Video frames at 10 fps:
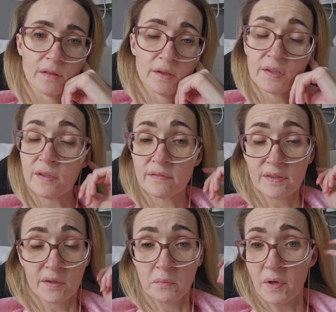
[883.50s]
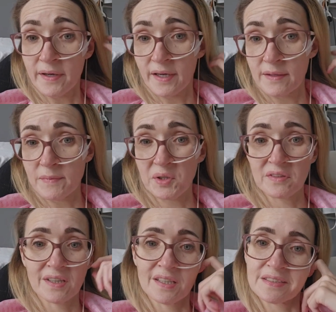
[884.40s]
I don't even know why I came
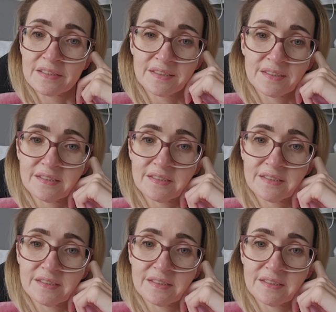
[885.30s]
on. I just...